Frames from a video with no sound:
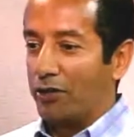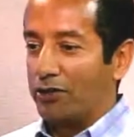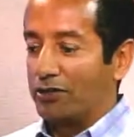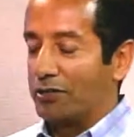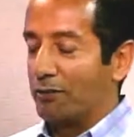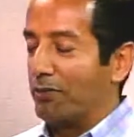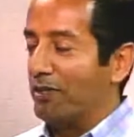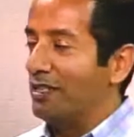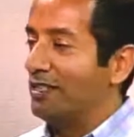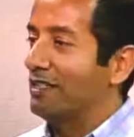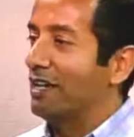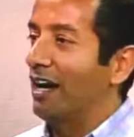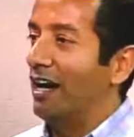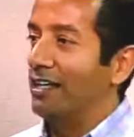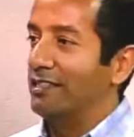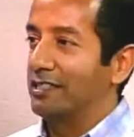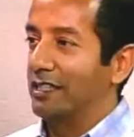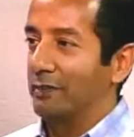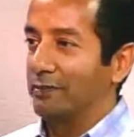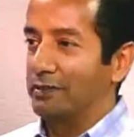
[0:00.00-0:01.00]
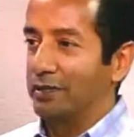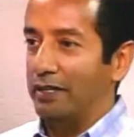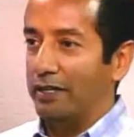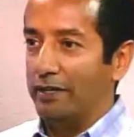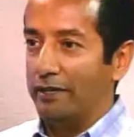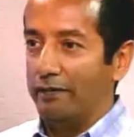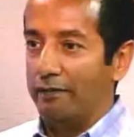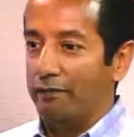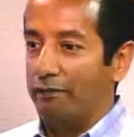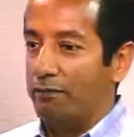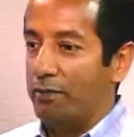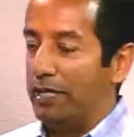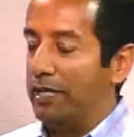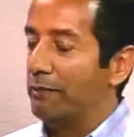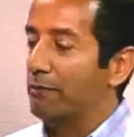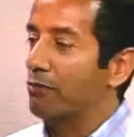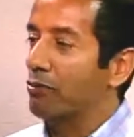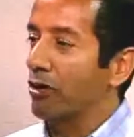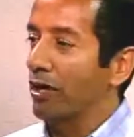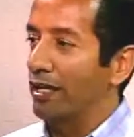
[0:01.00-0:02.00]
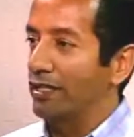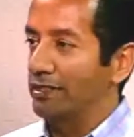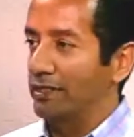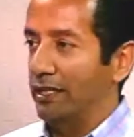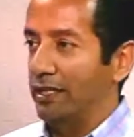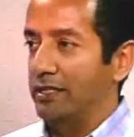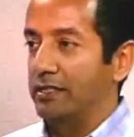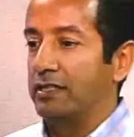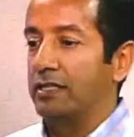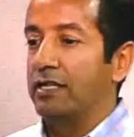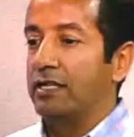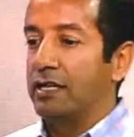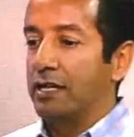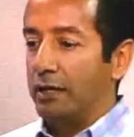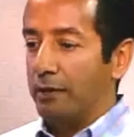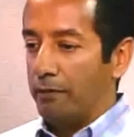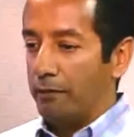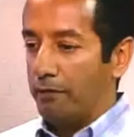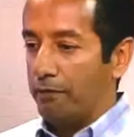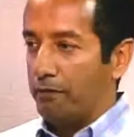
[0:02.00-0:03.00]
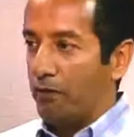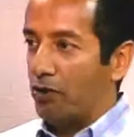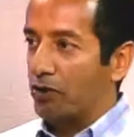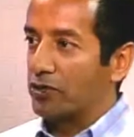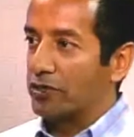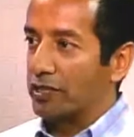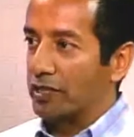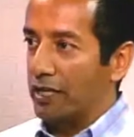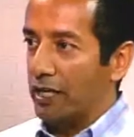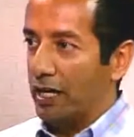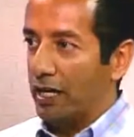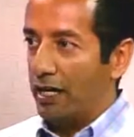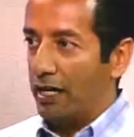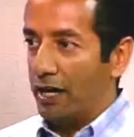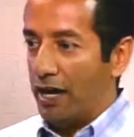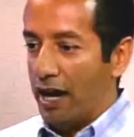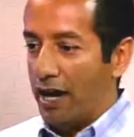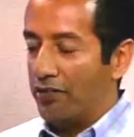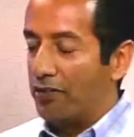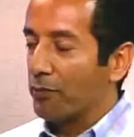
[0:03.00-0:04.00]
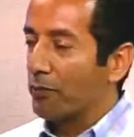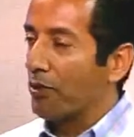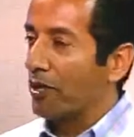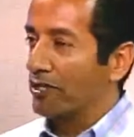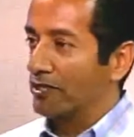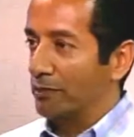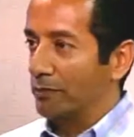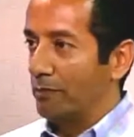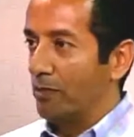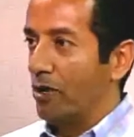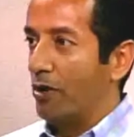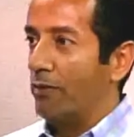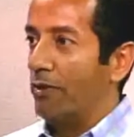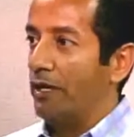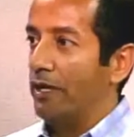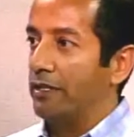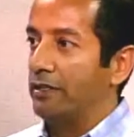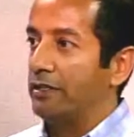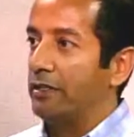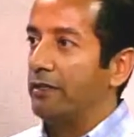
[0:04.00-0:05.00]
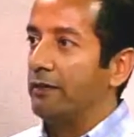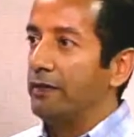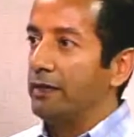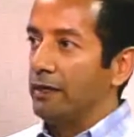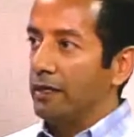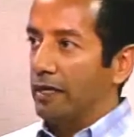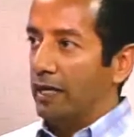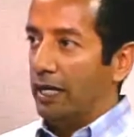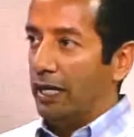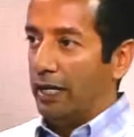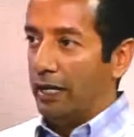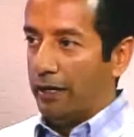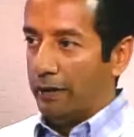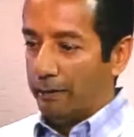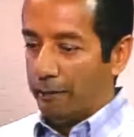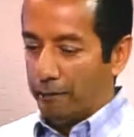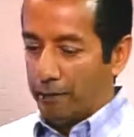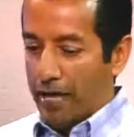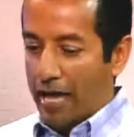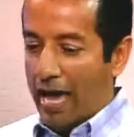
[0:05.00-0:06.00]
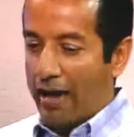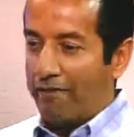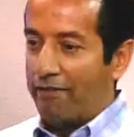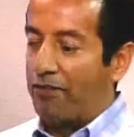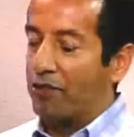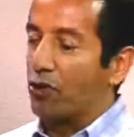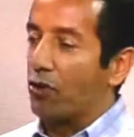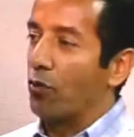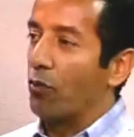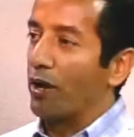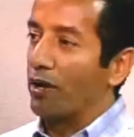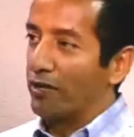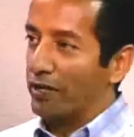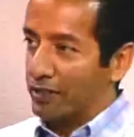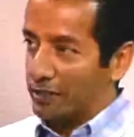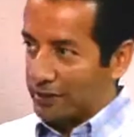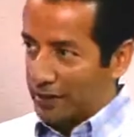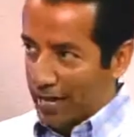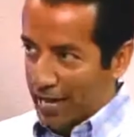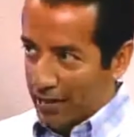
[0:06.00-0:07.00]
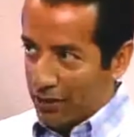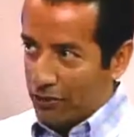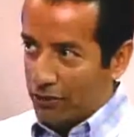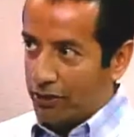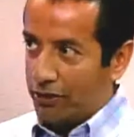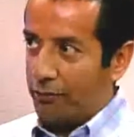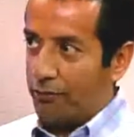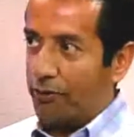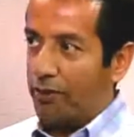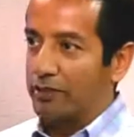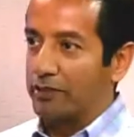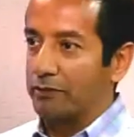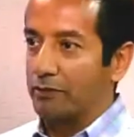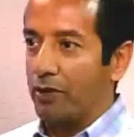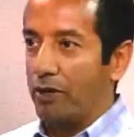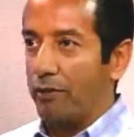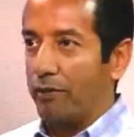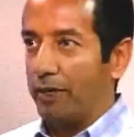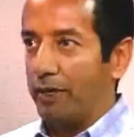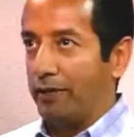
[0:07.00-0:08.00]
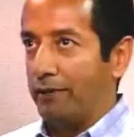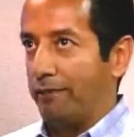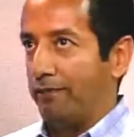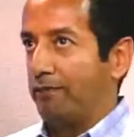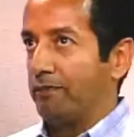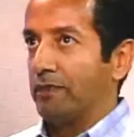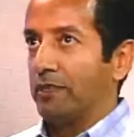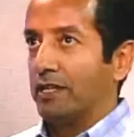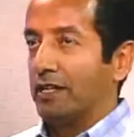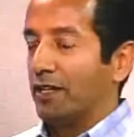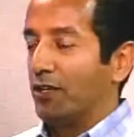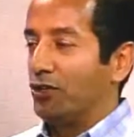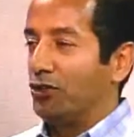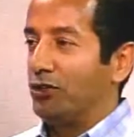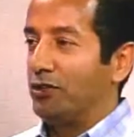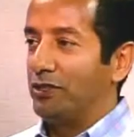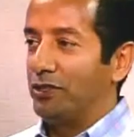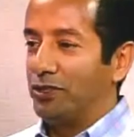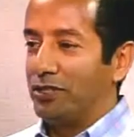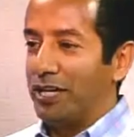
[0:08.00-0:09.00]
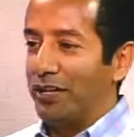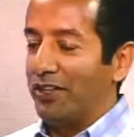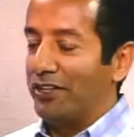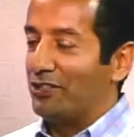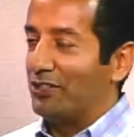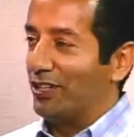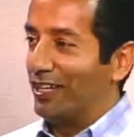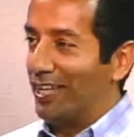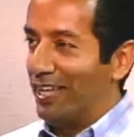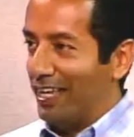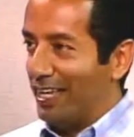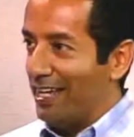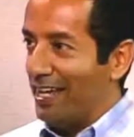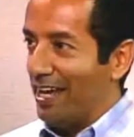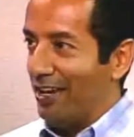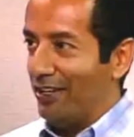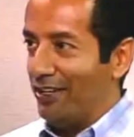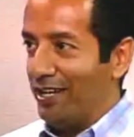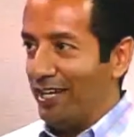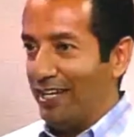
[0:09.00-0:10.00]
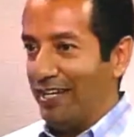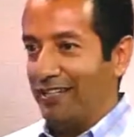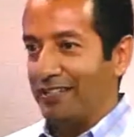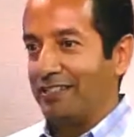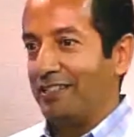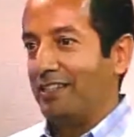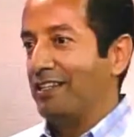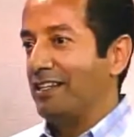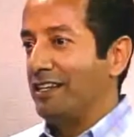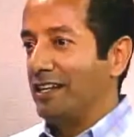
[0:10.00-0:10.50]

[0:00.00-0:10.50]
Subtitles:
Some of these concepts of being present, focusing on the present moment, having their awareness anchored in the present moment. You tell that to a kid nowadays,